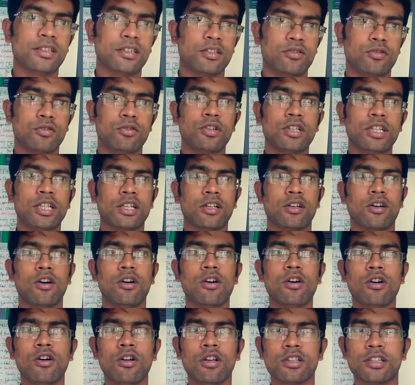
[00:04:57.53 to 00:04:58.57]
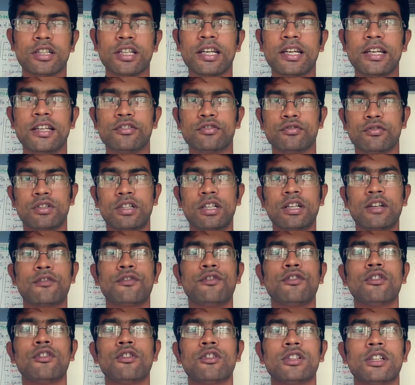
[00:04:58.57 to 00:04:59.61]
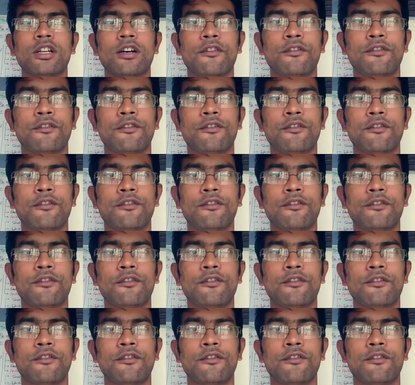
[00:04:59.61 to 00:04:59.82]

doing all days work for the